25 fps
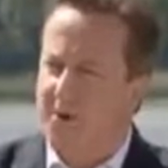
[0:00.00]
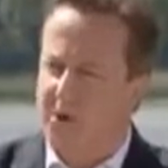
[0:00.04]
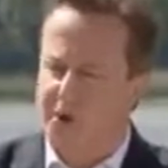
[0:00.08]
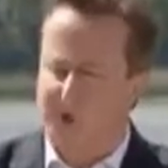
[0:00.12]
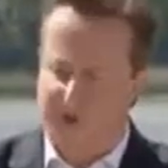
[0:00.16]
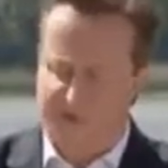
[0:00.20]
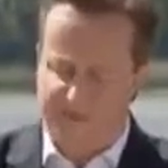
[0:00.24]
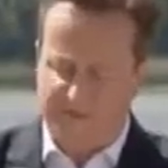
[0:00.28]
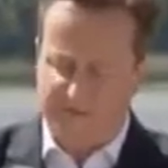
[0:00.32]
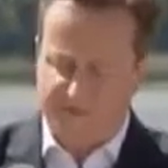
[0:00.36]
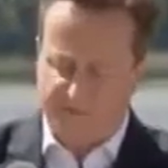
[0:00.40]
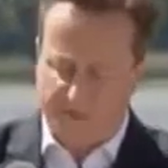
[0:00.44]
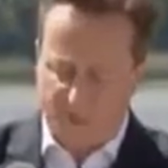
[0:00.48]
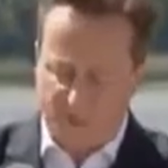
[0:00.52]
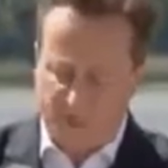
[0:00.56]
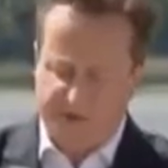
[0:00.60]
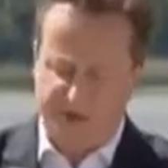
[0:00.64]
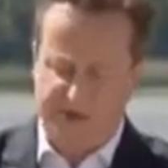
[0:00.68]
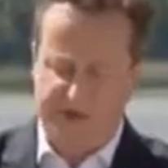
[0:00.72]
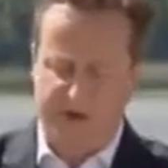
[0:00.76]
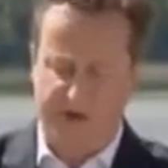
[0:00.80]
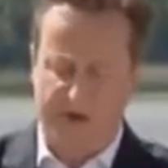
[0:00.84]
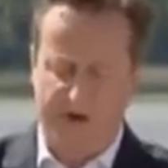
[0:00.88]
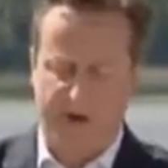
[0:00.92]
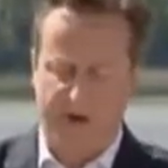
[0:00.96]
body for
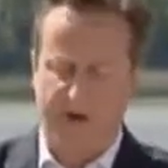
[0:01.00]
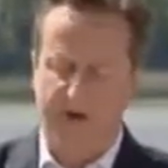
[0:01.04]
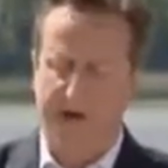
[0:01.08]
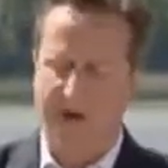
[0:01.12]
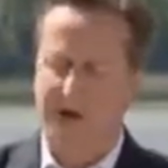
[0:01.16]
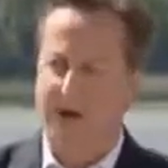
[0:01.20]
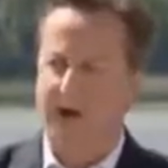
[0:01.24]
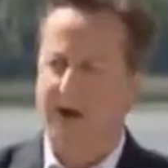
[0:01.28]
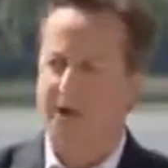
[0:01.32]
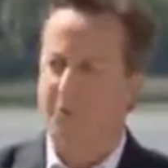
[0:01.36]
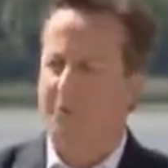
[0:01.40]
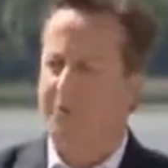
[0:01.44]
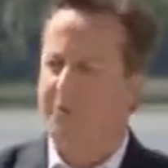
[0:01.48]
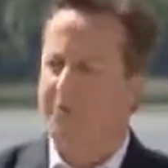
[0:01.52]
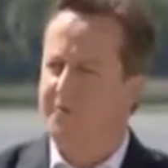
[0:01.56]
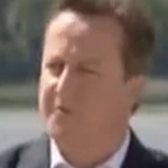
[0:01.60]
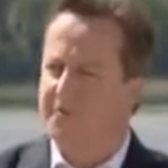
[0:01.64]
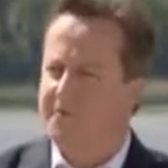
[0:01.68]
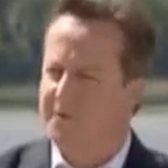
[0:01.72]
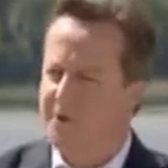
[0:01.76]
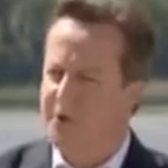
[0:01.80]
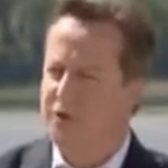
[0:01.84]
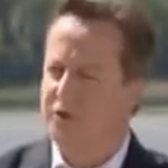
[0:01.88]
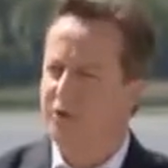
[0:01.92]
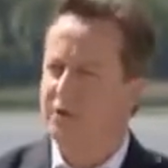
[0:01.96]
Syria with
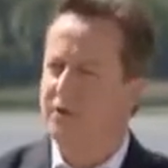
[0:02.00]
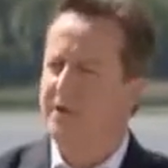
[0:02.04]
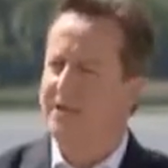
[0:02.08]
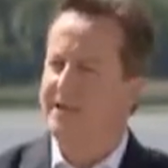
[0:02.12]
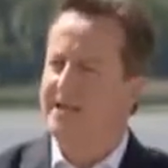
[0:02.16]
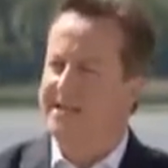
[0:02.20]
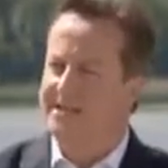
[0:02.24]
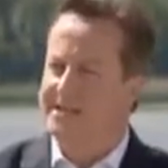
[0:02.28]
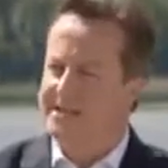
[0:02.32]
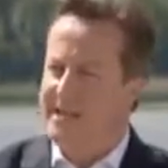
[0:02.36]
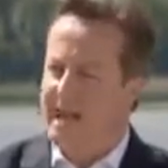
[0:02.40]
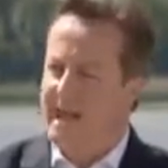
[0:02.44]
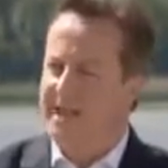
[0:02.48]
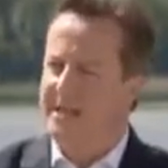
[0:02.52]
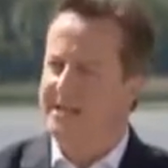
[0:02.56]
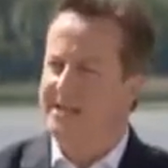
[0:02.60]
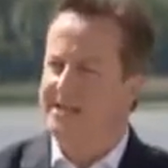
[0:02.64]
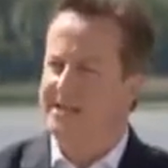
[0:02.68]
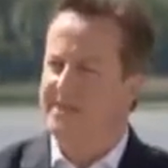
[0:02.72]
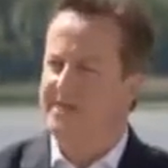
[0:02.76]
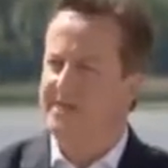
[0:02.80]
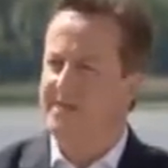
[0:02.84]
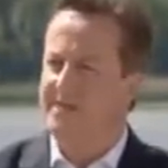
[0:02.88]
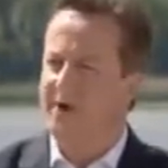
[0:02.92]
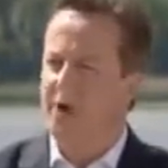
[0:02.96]
full
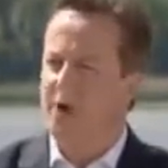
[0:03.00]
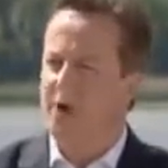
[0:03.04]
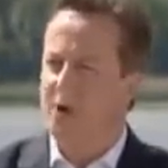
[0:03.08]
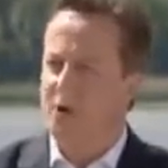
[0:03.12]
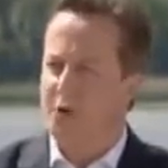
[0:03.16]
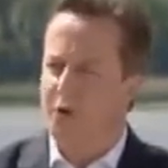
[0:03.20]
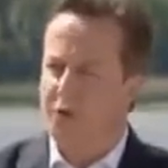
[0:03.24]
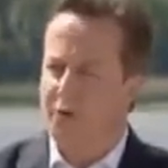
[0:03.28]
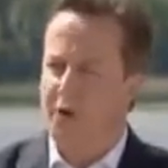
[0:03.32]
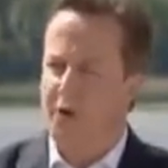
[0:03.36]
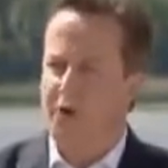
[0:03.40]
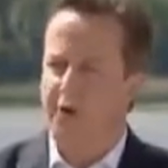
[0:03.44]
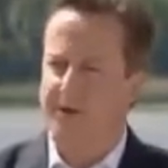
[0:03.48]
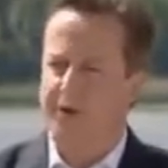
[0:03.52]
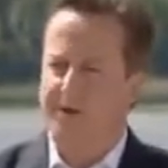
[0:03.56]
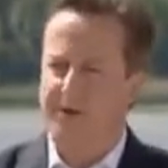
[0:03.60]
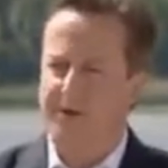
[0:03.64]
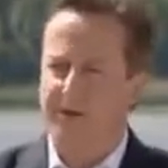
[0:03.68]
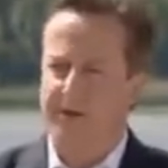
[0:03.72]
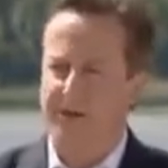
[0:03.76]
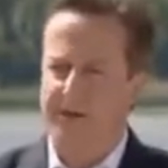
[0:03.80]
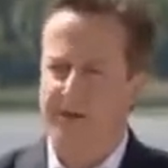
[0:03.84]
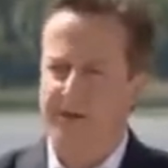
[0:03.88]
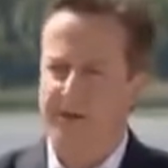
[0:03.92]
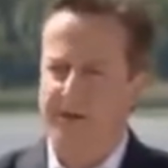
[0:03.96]
executive authority.